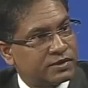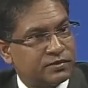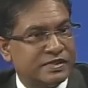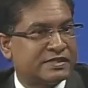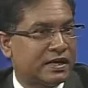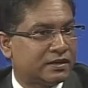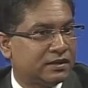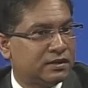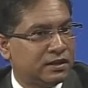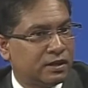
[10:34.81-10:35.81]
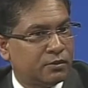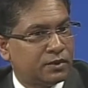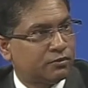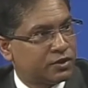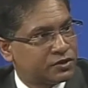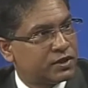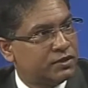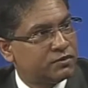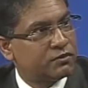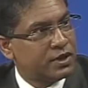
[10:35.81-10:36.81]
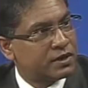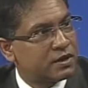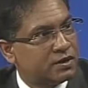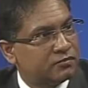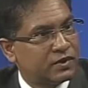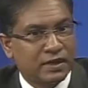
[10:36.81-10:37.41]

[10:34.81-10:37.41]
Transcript: We started the year with Russia and Ukraine conflict.